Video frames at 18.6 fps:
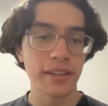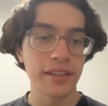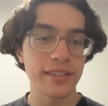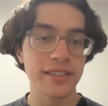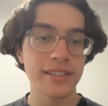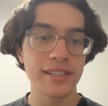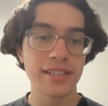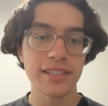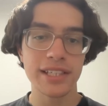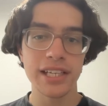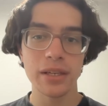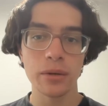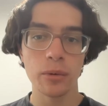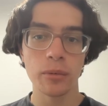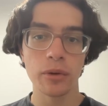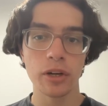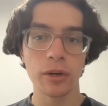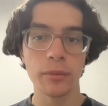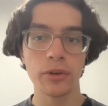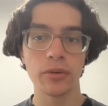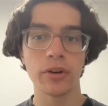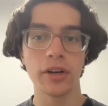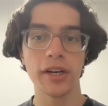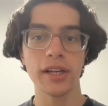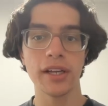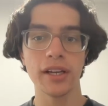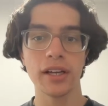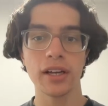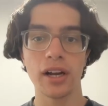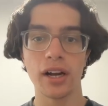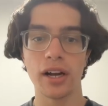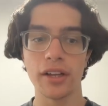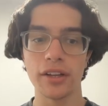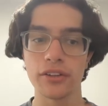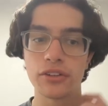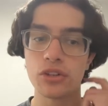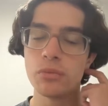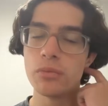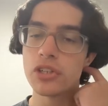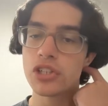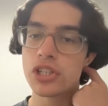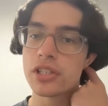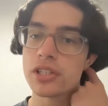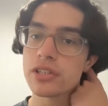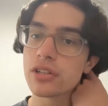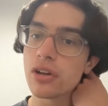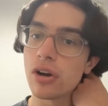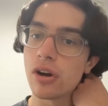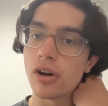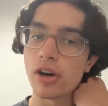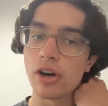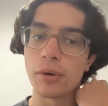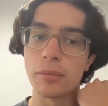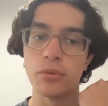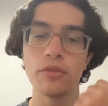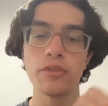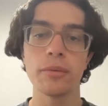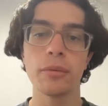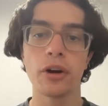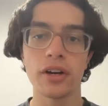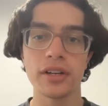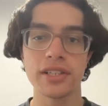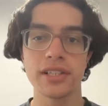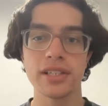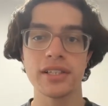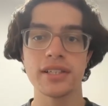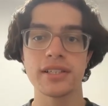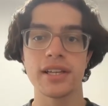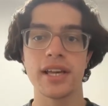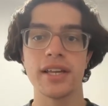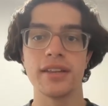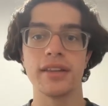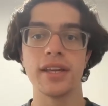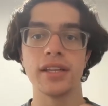is the team I'm going to be running. The two missions are movie bosses and then